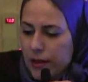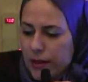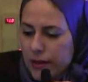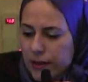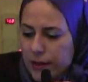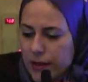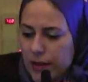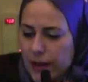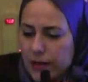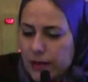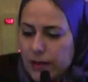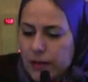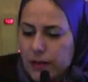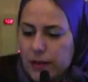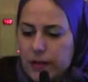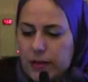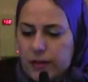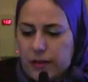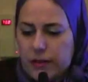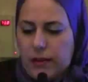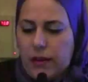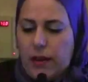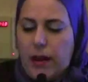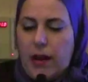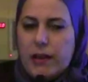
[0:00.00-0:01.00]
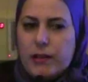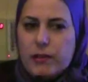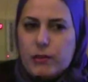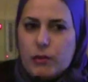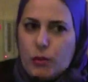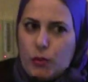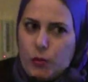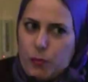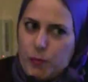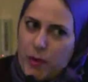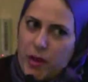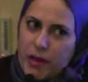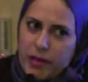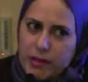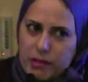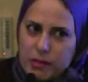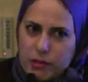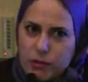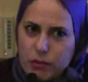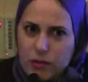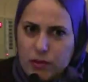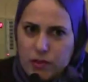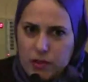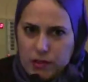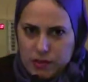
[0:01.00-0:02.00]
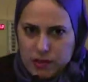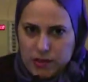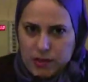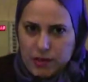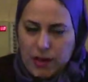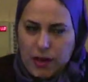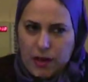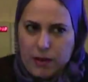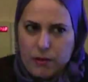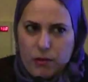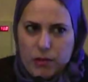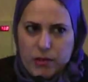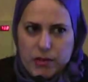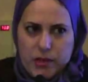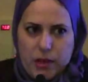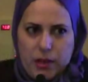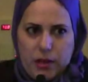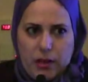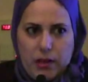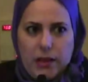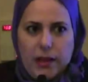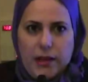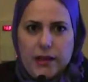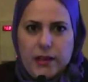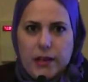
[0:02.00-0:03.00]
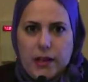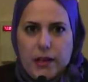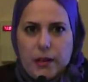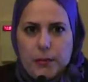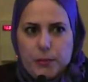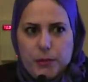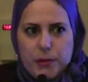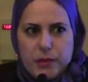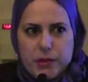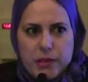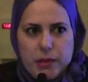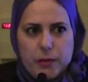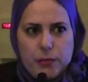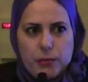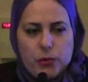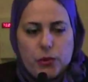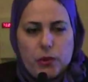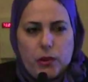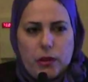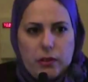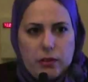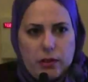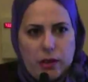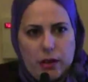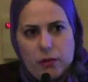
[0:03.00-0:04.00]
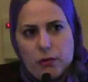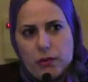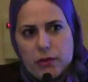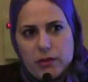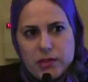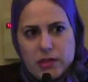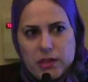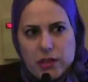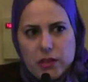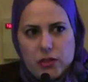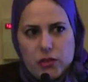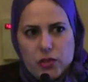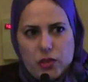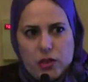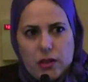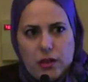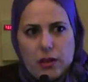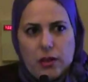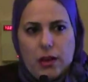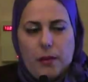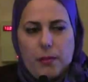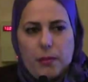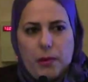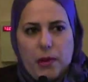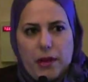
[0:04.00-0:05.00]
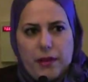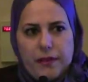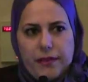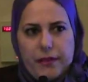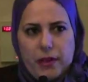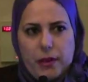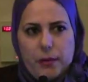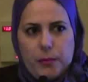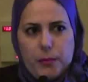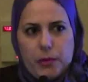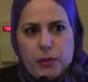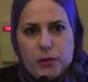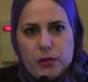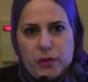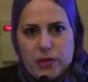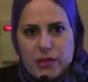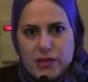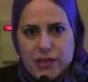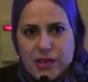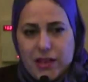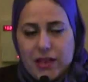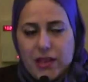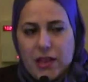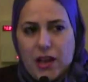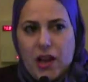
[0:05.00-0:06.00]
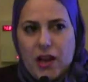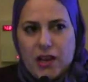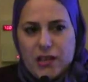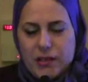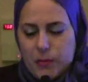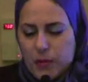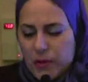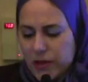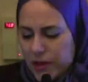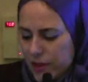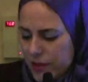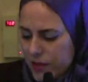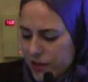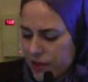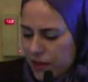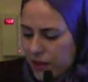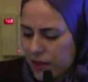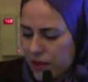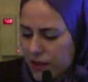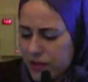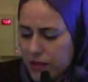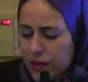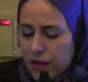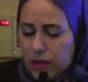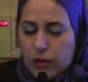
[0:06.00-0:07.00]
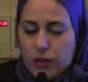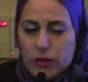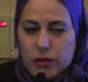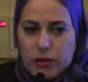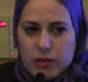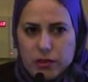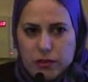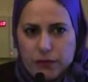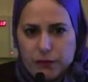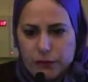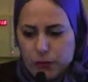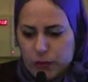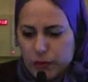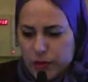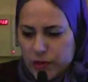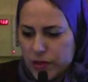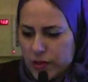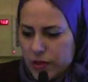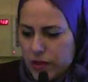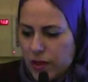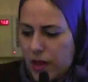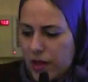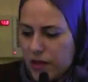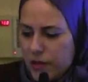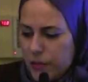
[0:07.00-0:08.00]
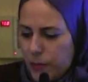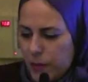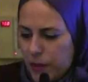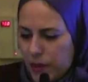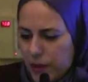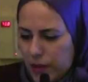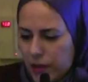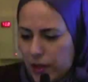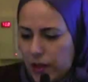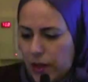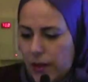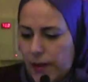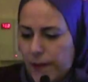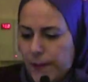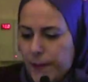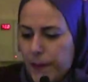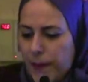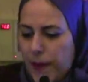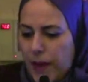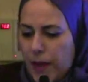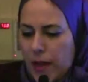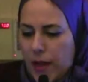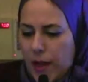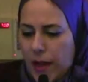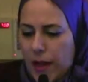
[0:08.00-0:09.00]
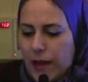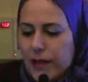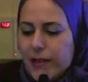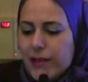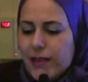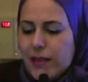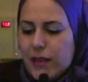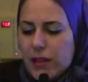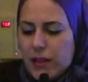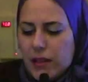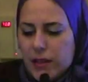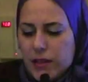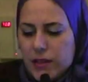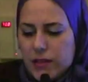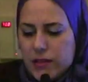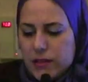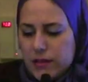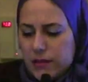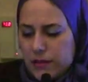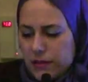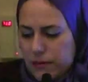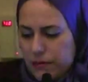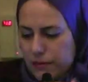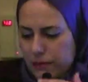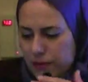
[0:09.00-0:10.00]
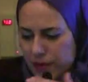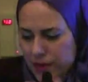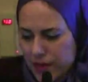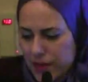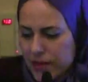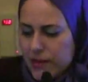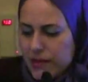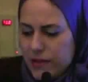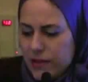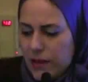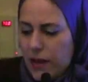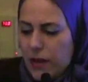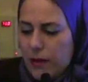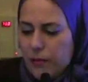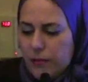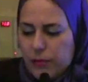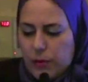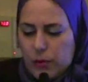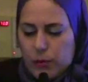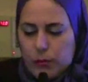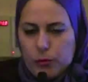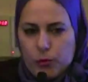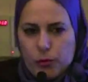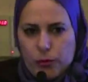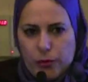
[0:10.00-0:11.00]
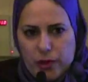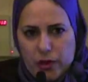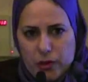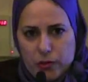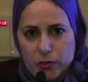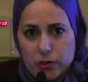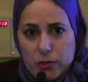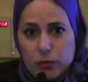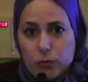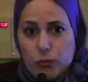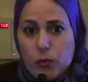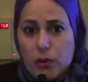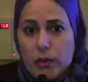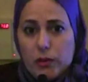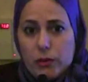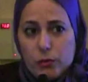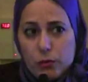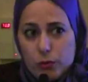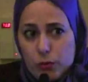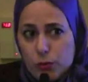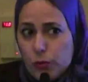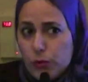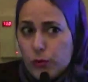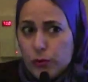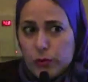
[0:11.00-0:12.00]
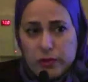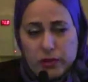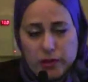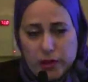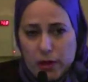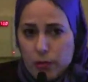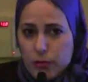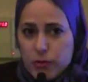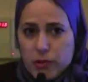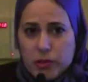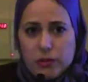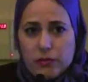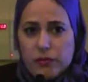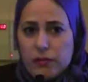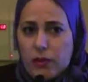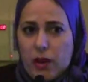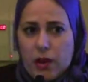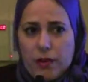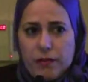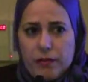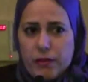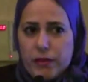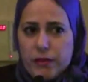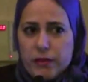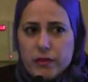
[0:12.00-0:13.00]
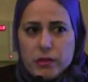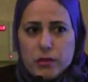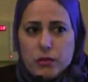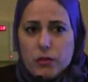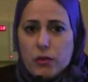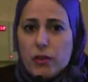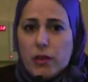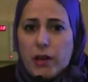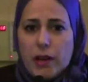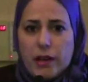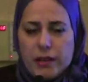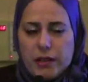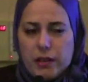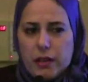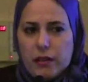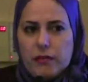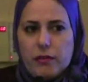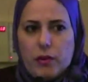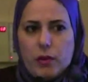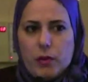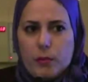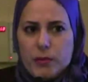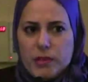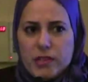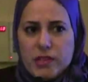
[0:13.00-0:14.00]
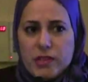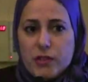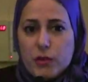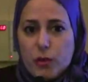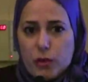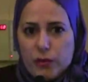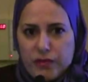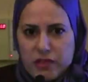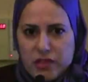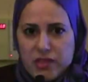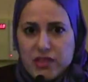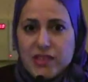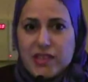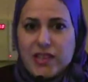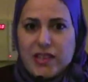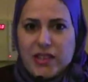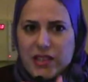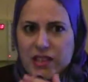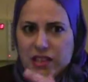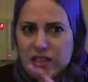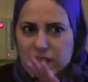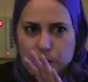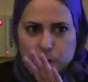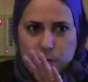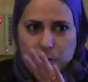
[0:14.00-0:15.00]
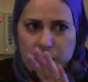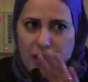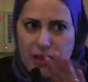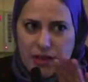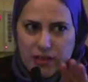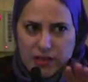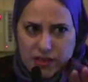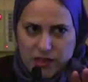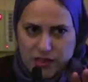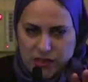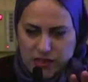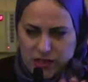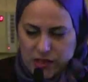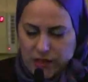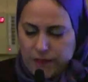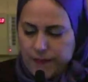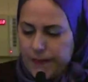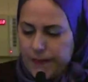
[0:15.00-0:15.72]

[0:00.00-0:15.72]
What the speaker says: Then I took my students. I was a clinical preceptor, and I was teaching applied therapeutics in the hospitals, in the security forces hospital. Until this time, from 2001 to 2005, there is no clinical pharmacy services in these places.